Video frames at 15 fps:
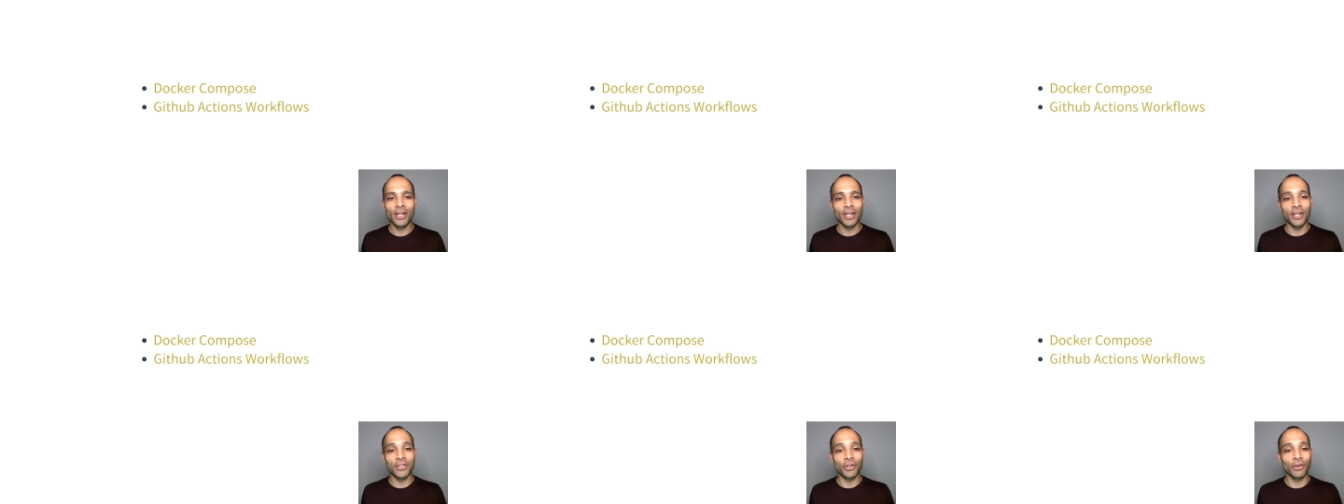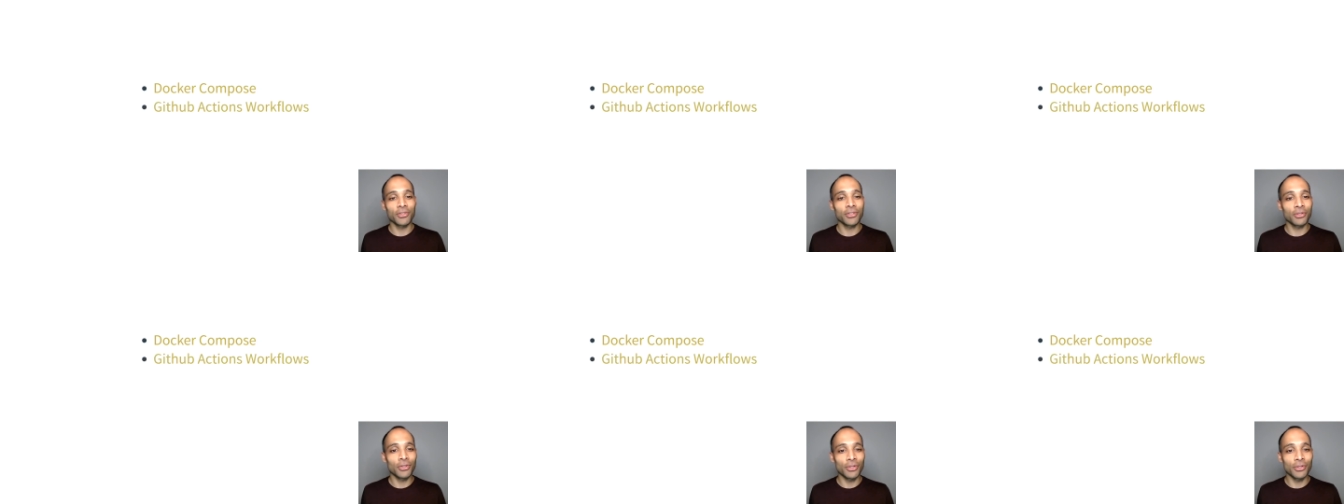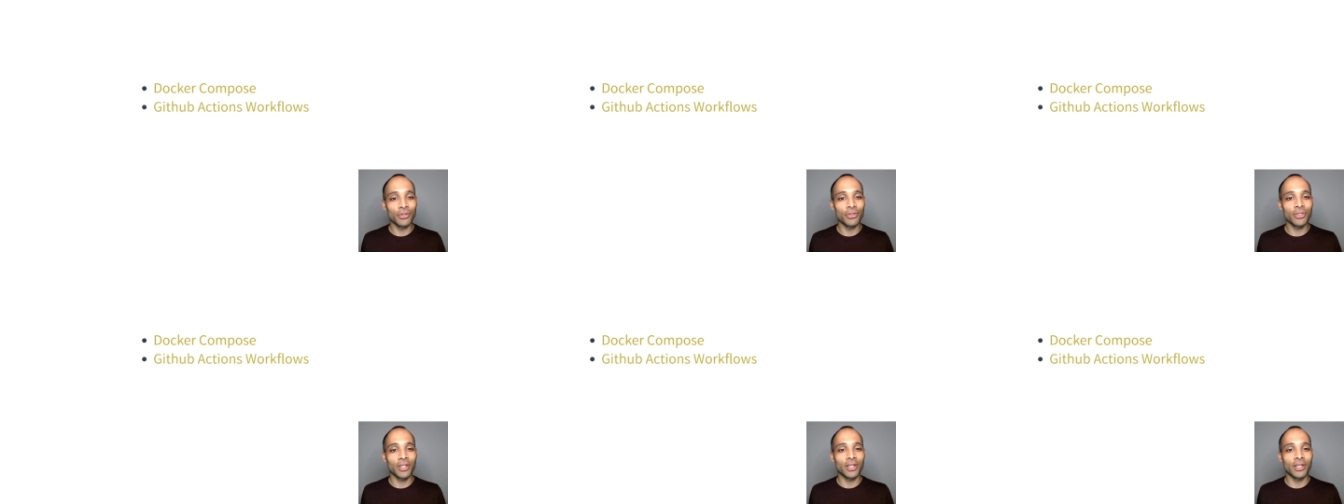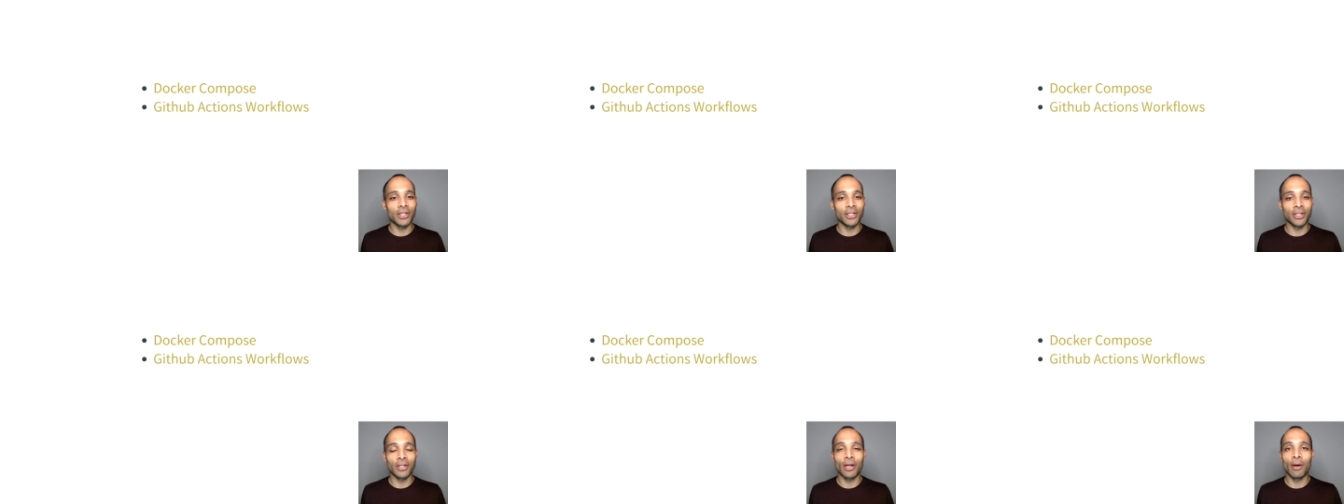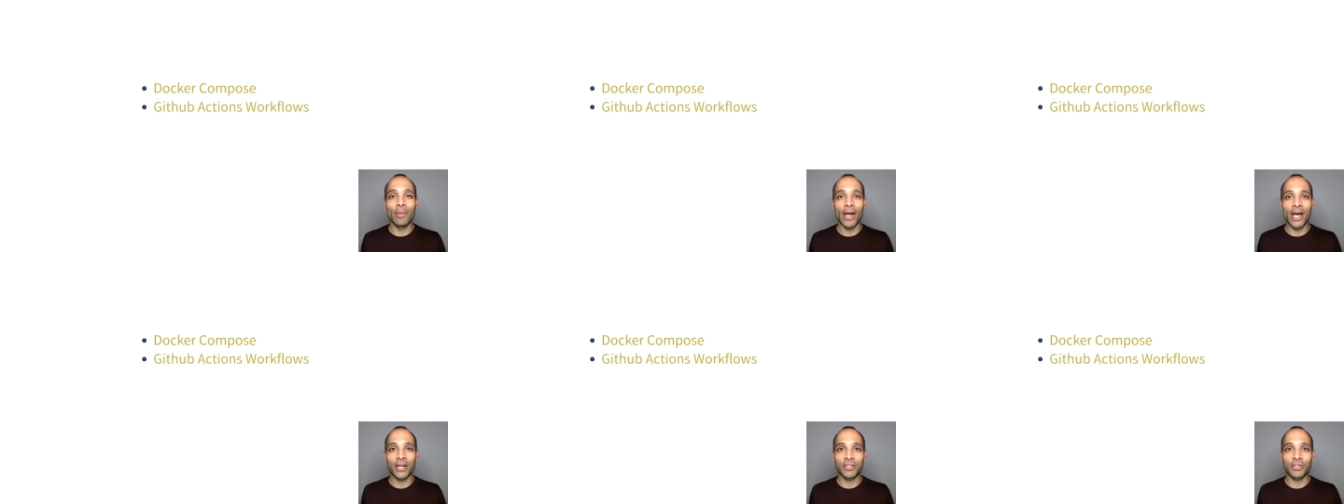It's also used in GitHub
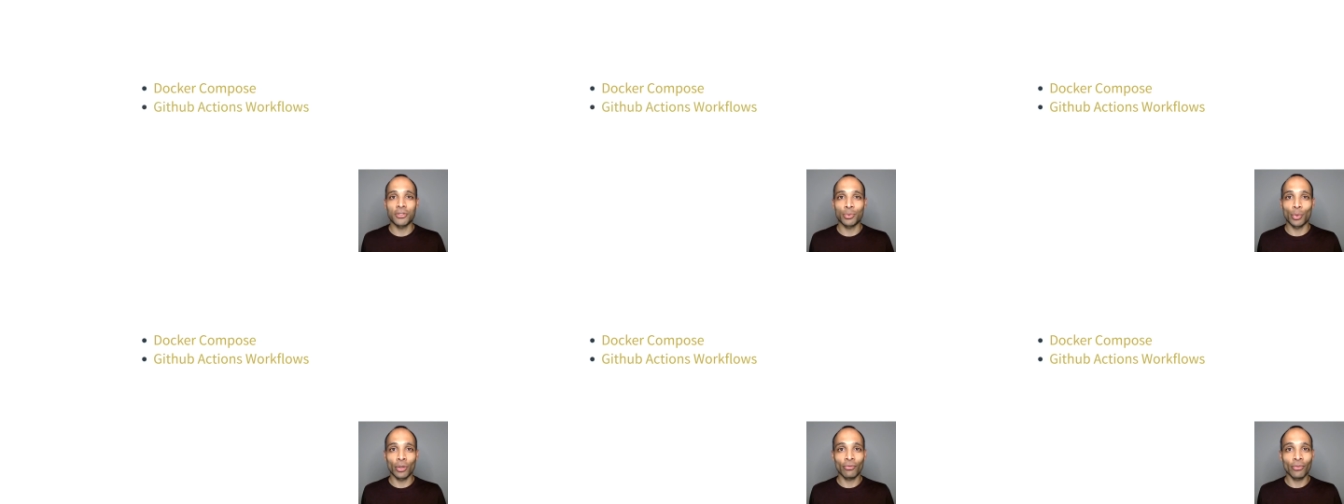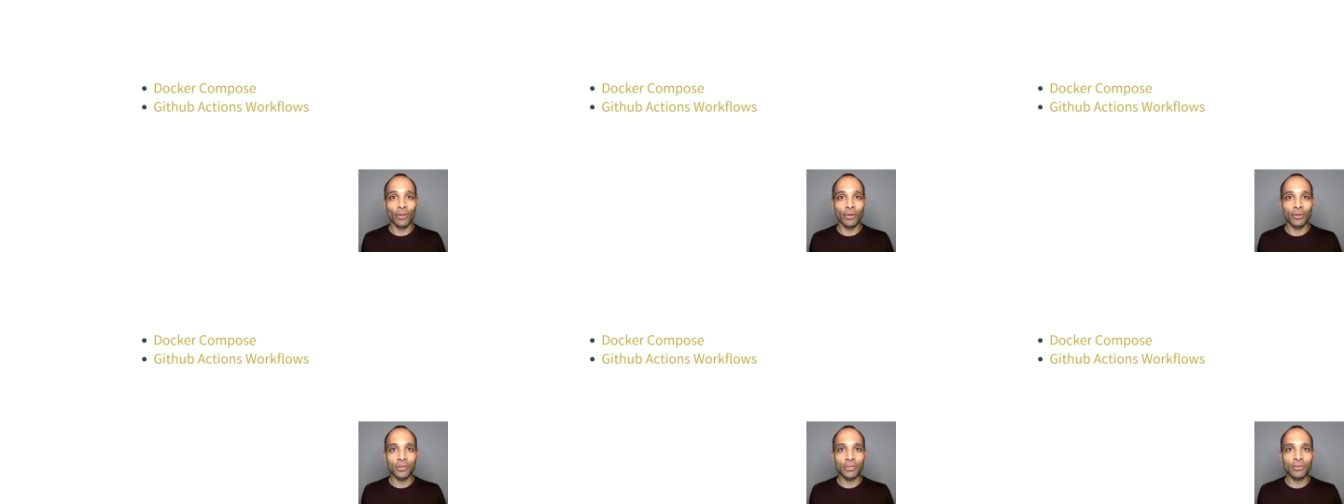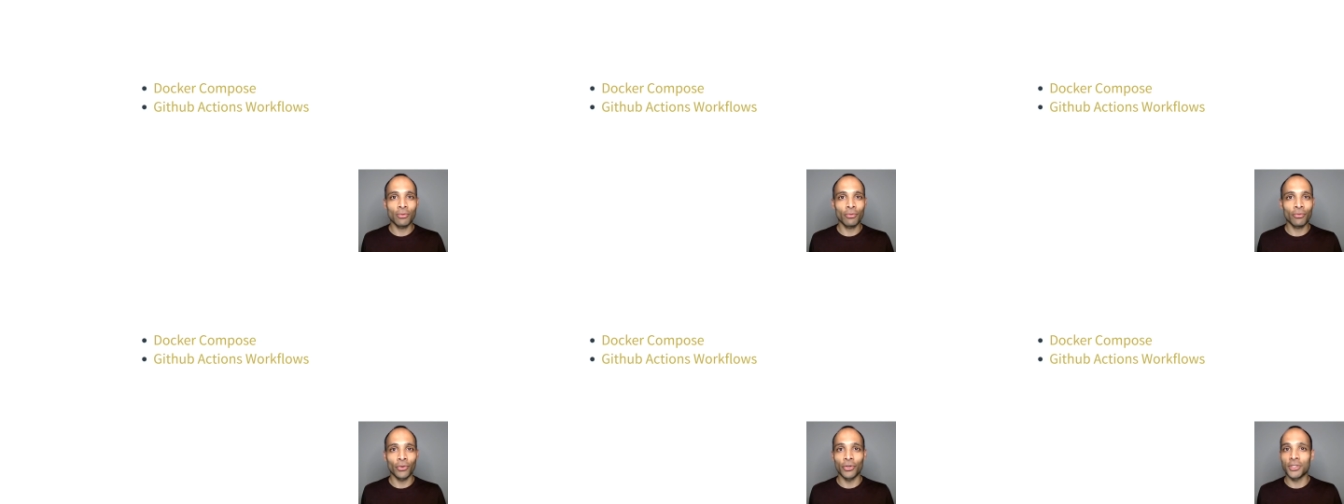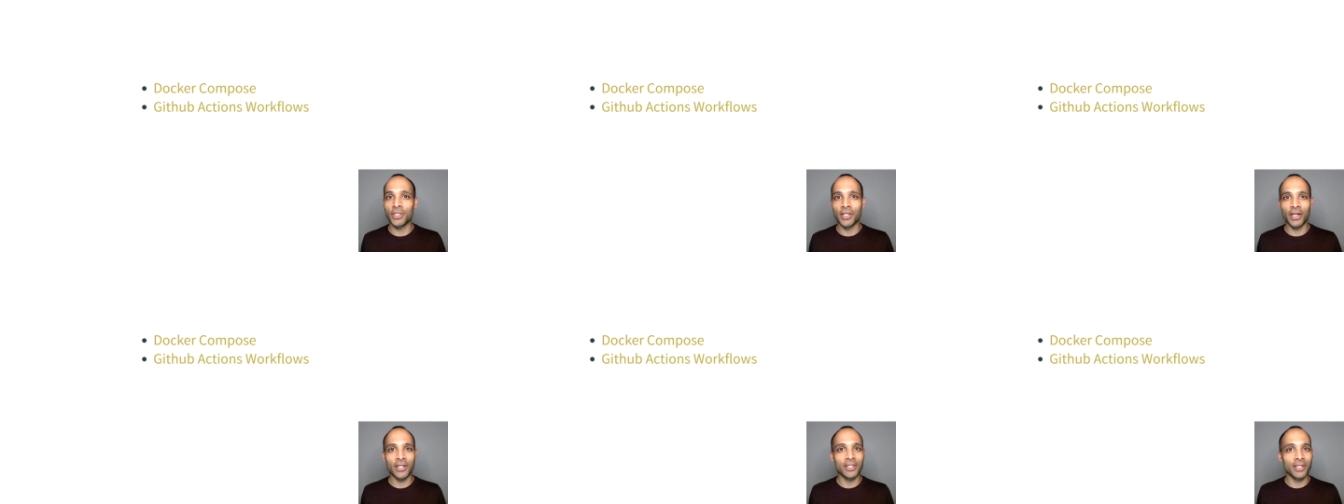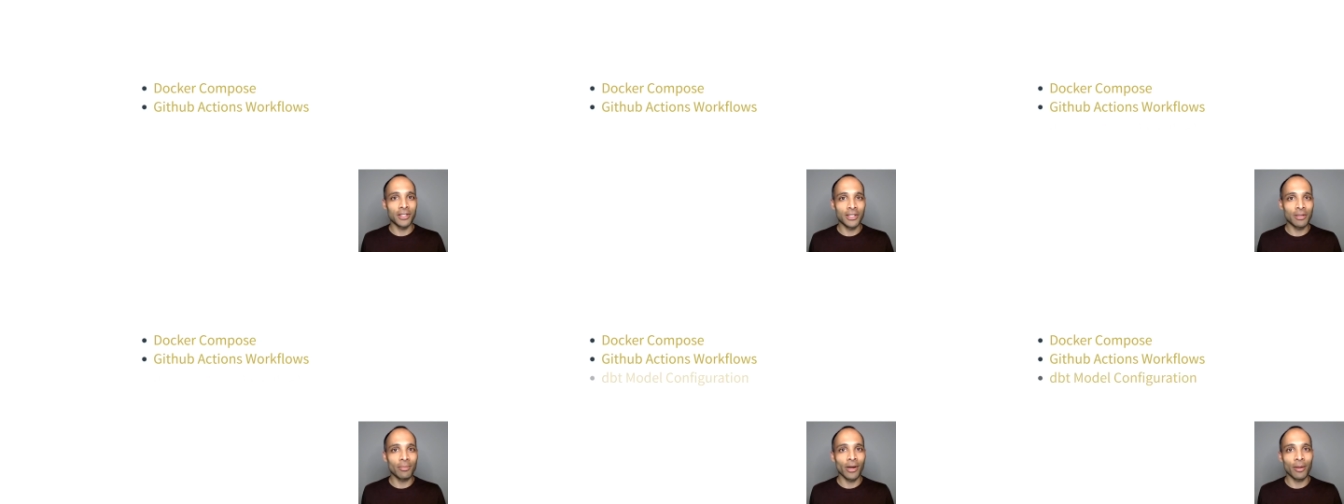Actions workflows for your
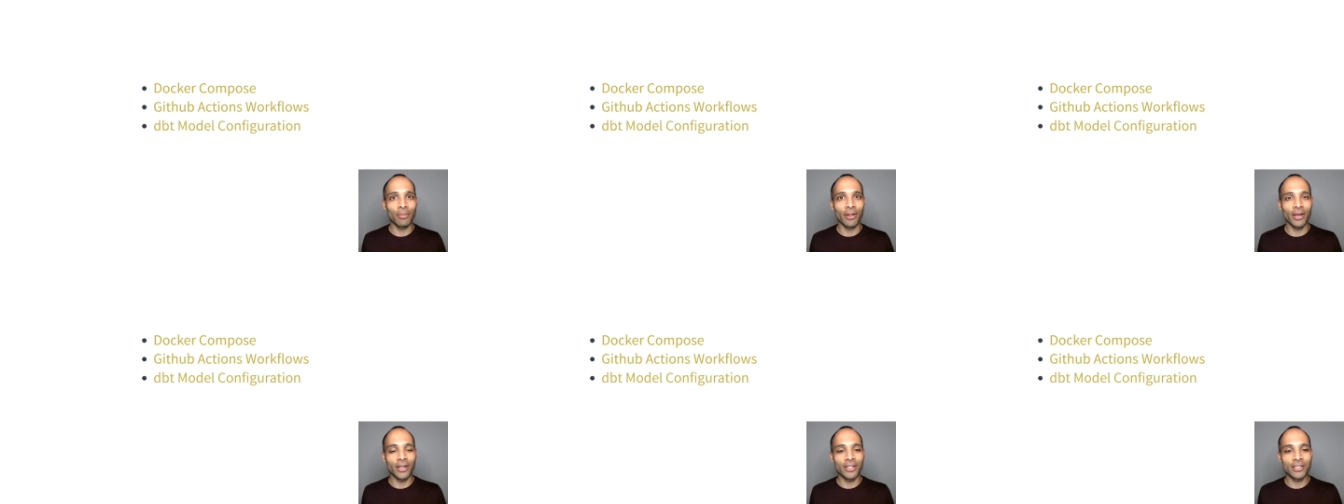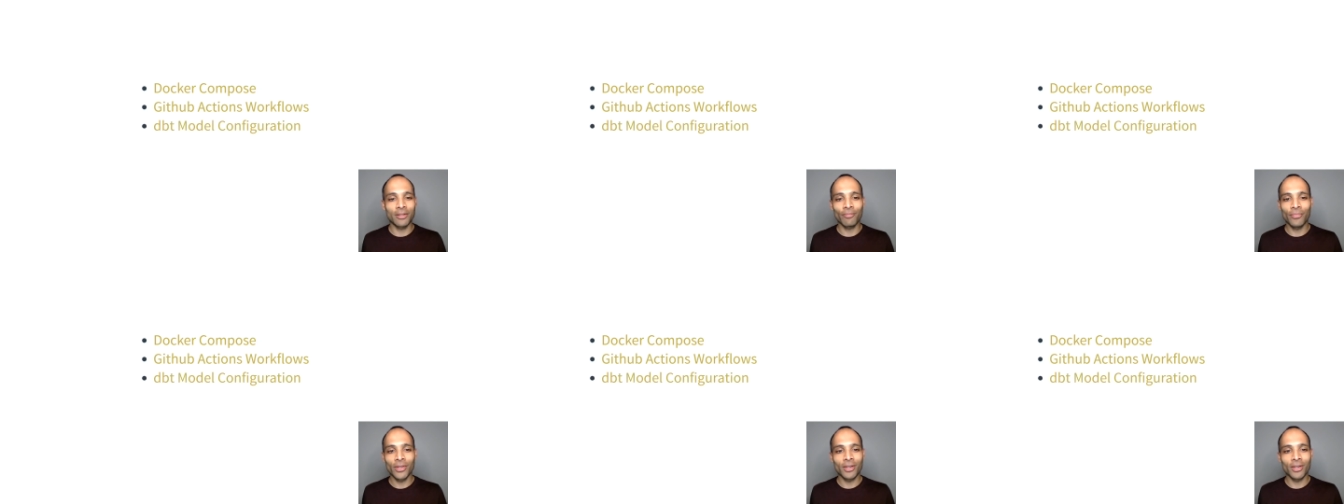CI/CD pipelines.